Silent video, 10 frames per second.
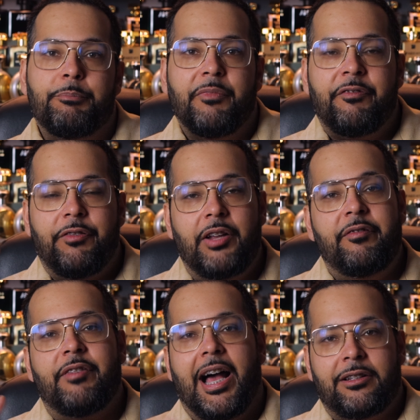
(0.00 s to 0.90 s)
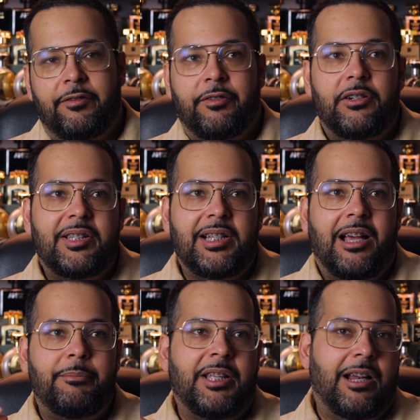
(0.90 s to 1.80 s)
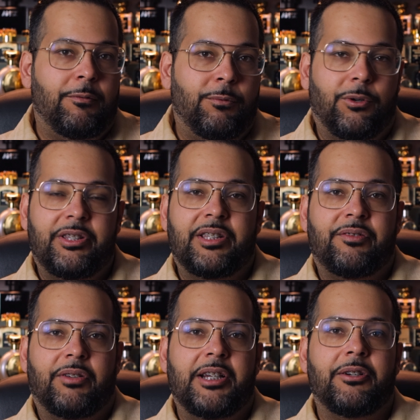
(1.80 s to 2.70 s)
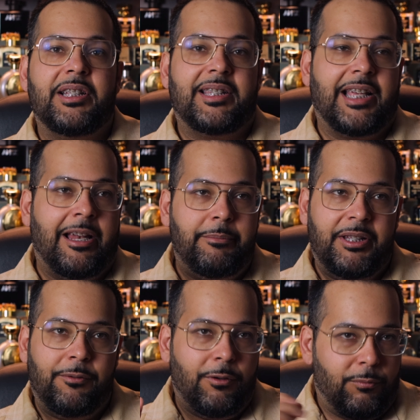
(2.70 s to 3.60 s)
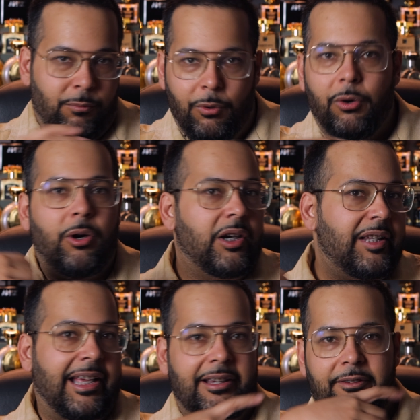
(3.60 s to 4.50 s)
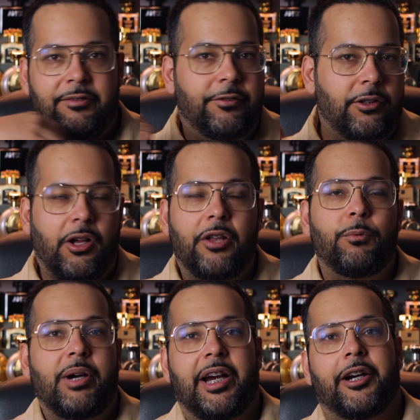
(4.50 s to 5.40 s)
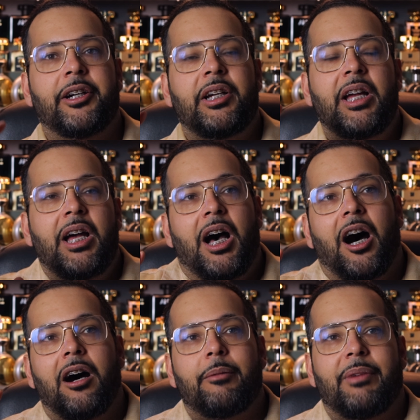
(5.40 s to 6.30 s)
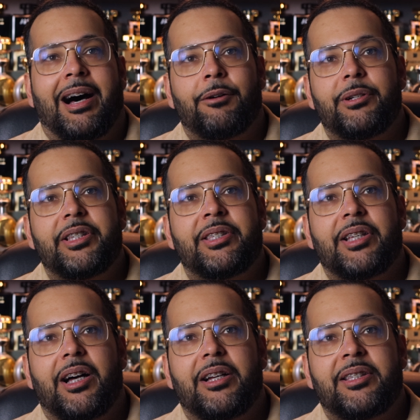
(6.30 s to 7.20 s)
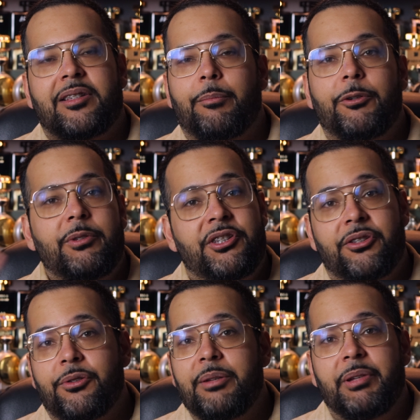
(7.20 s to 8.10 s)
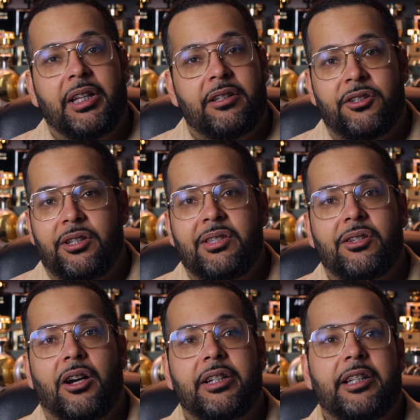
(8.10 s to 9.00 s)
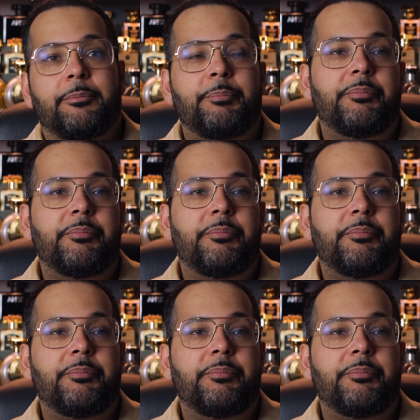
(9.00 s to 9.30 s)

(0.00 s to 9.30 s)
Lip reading: Fun fact, the first time that I wore this fragrance, and I mean wore, like full on wear, summer was just creeping in. It just started.